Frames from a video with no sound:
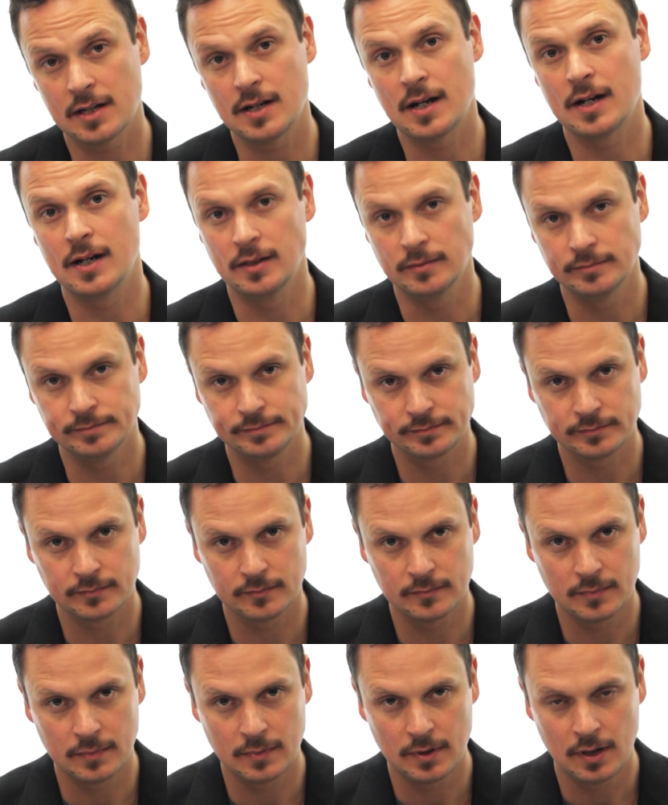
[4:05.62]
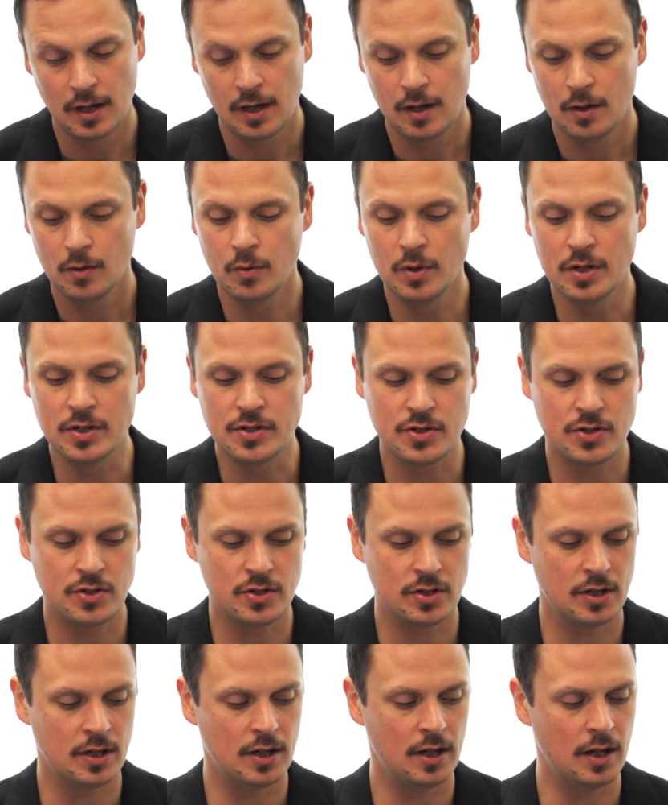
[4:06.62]
gharana,
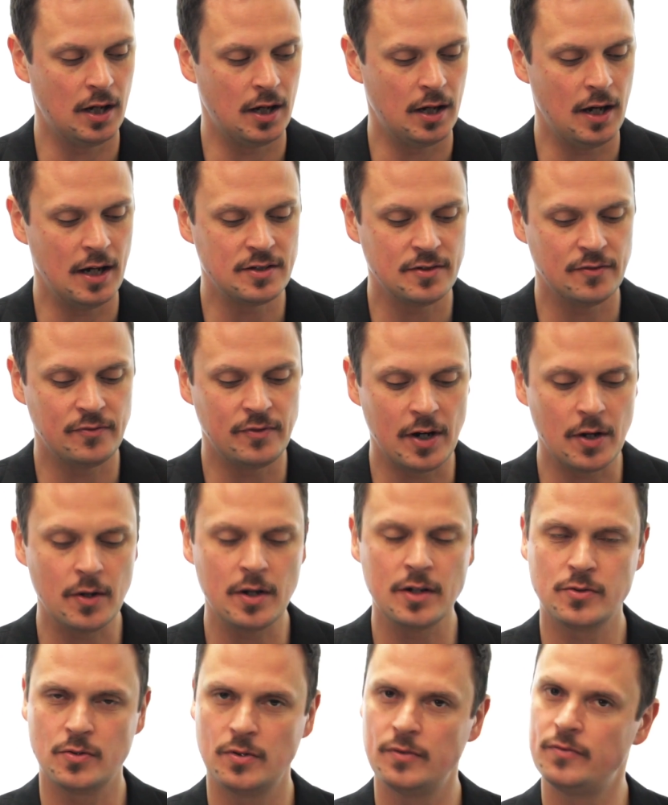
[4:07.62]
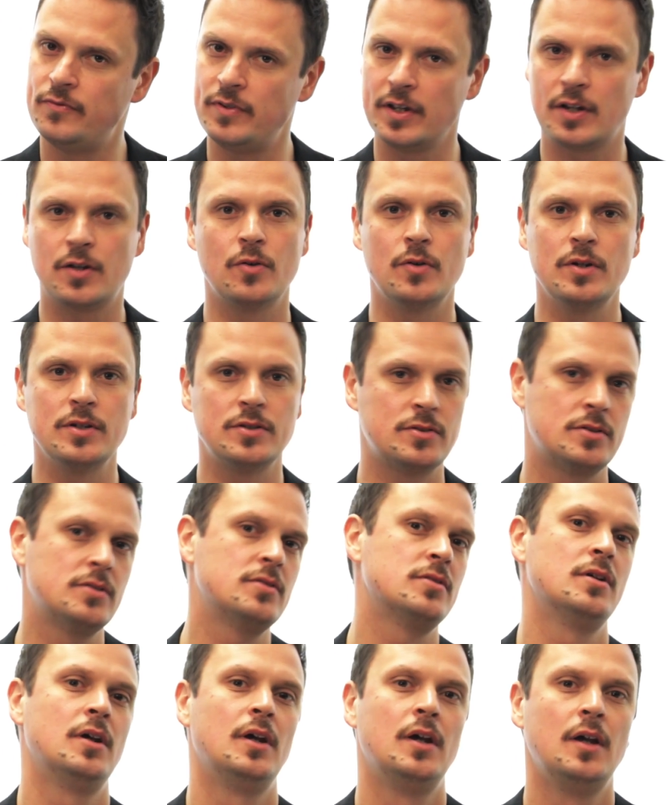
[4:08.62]
which has a very sort of
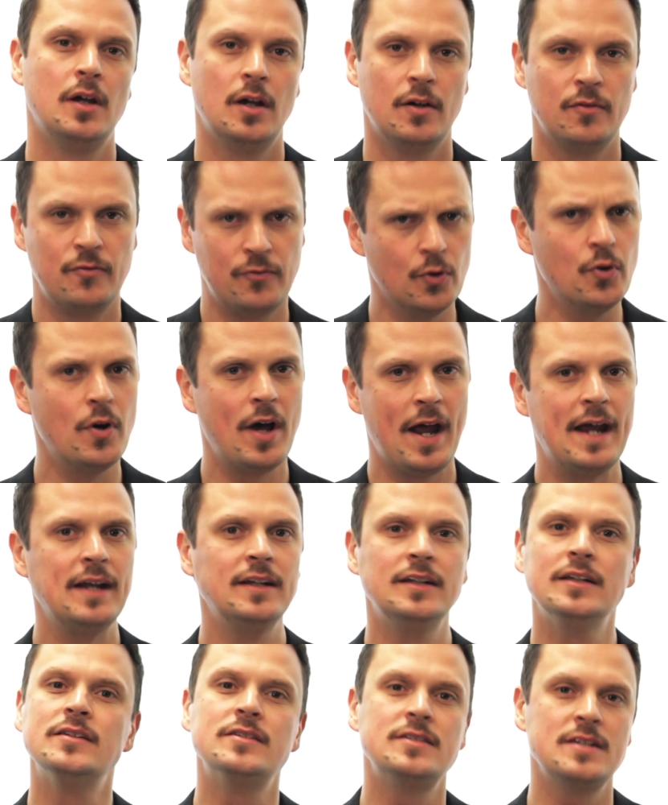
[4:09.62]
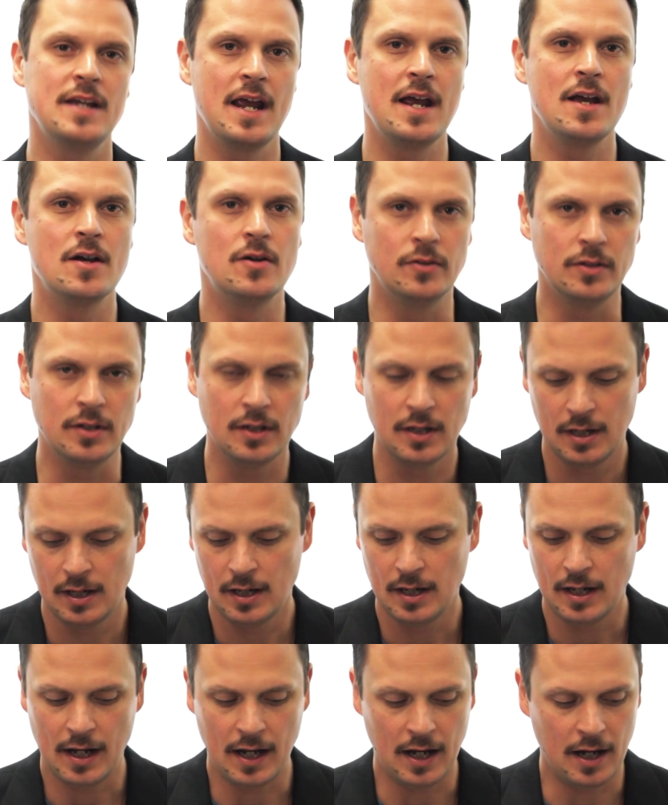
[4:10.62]
vigorous, full-handed sound,
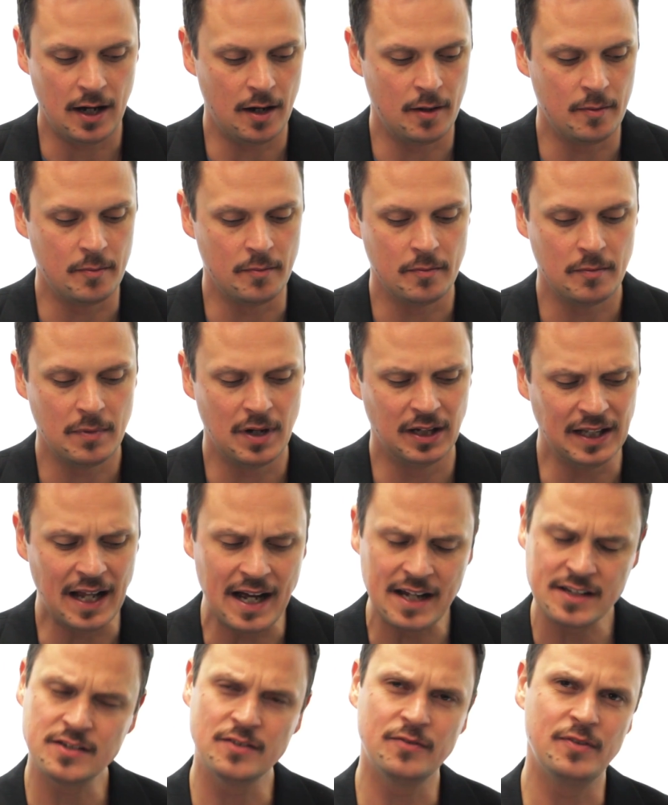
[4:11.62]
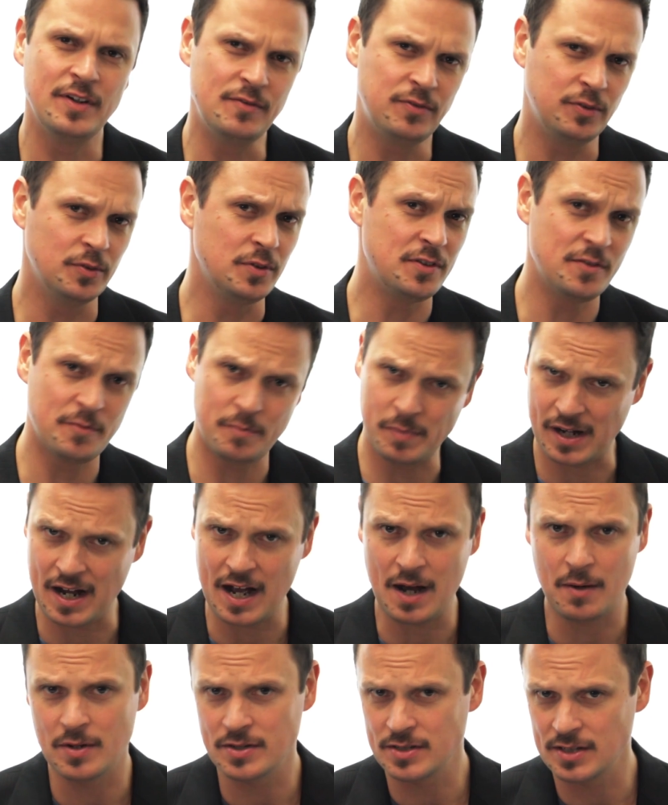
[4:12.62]
lots of influence of
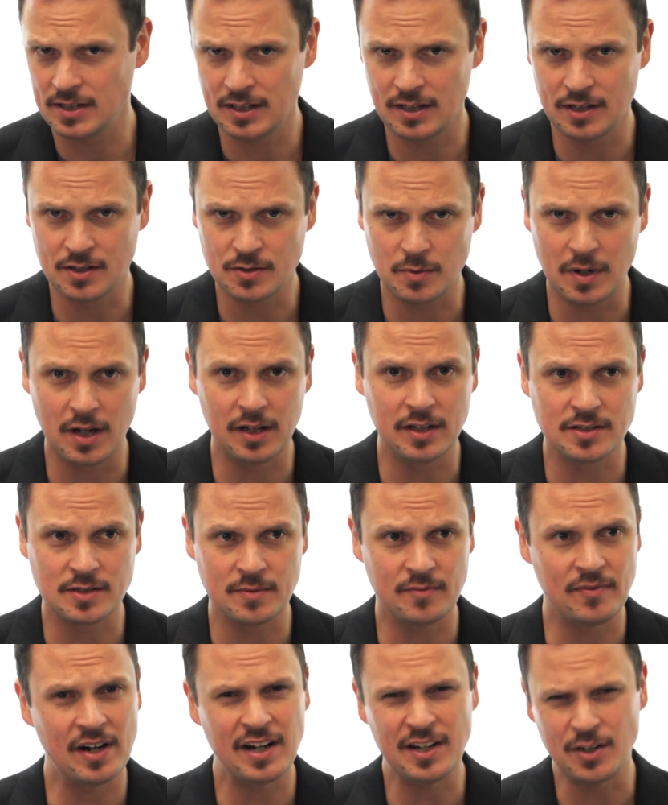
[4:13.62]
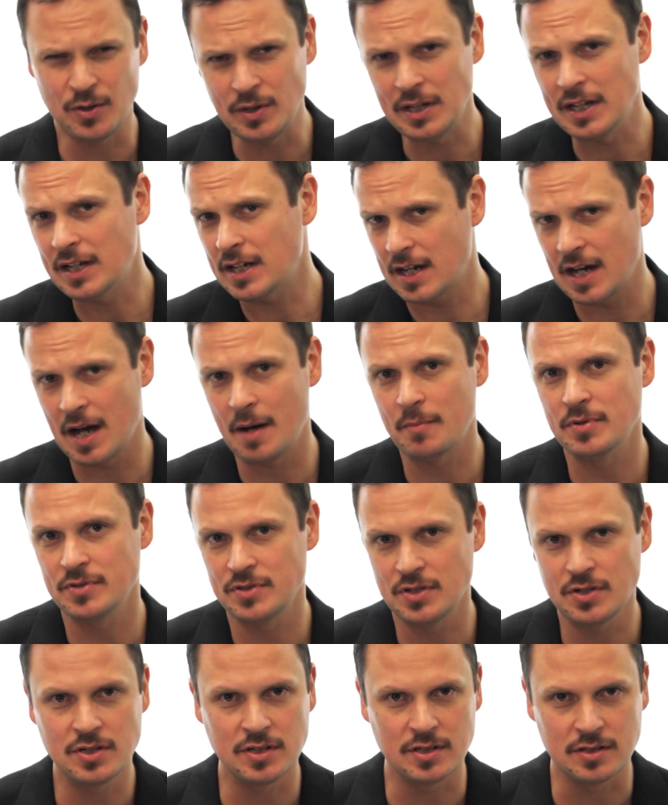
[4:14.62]
Pakhawaj in it as well, and some very unique
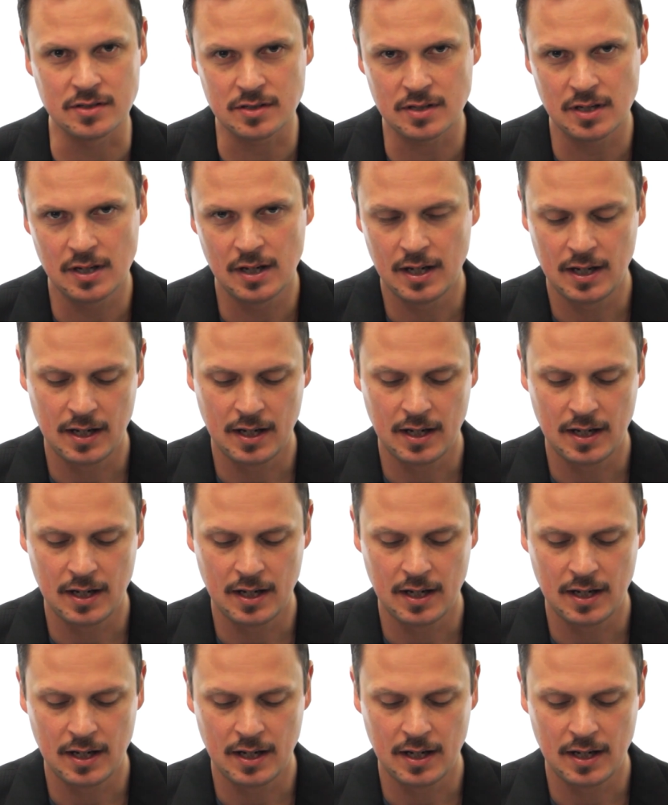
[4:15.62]
compositions.